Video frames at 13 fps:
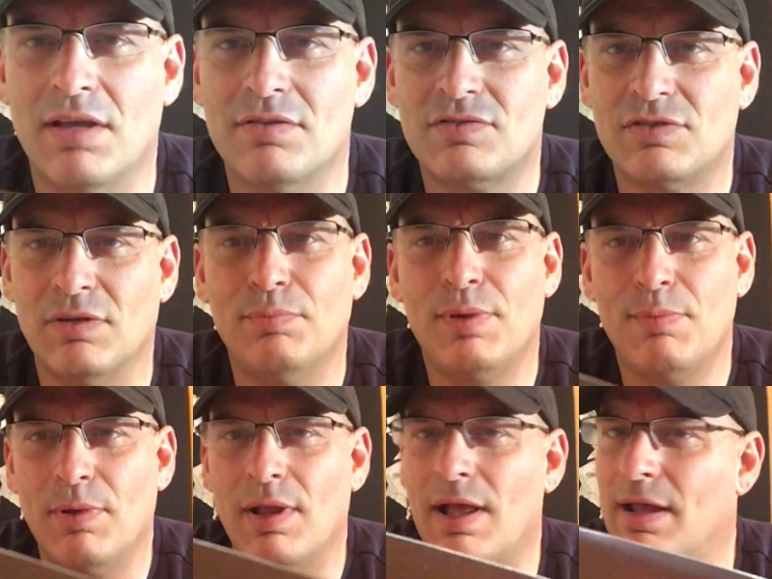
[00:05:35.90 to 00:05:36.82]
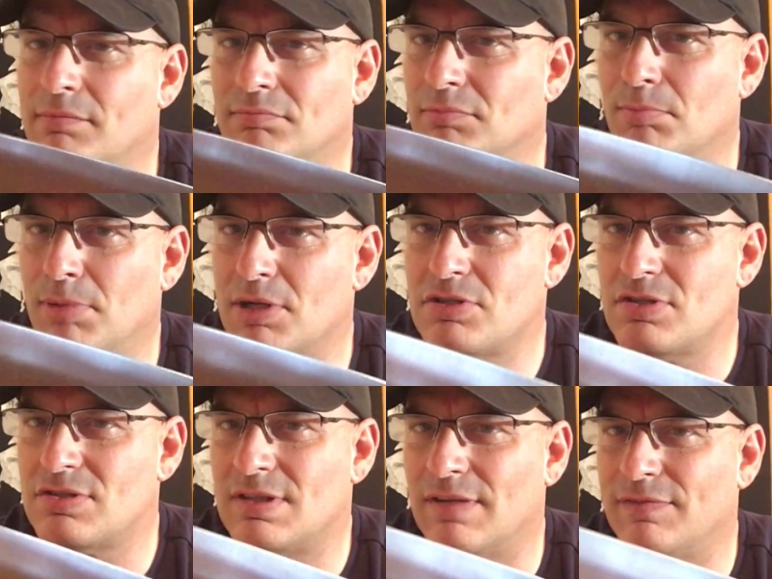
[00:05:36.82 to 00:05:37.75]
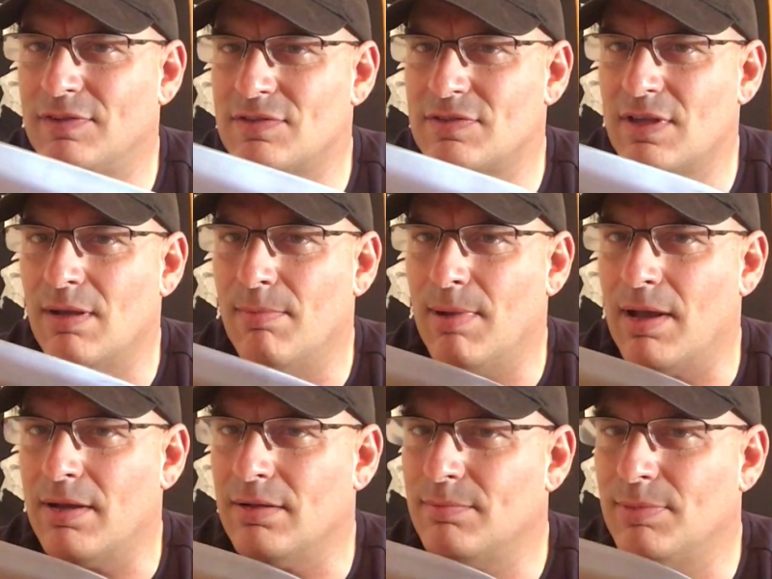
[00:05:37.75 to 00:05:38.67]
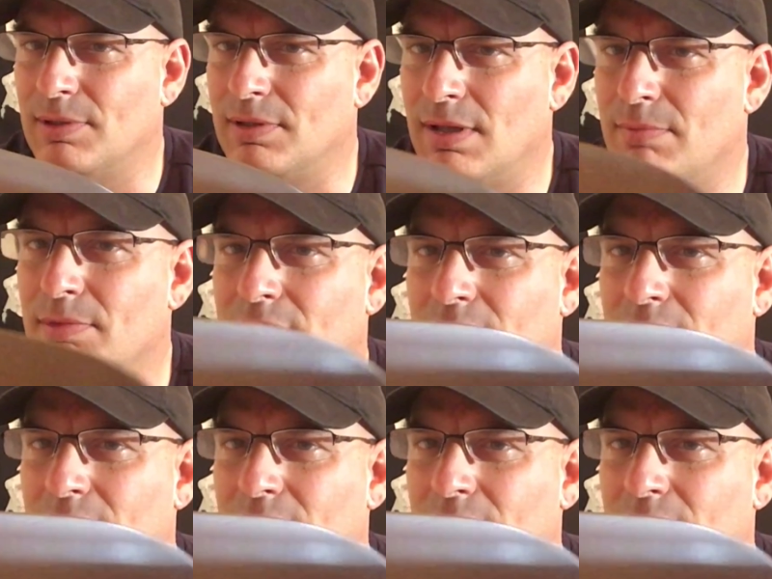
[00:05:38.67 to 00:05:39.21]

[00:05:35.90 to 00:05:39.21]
some people had a bunch of stuff to say about it, but let me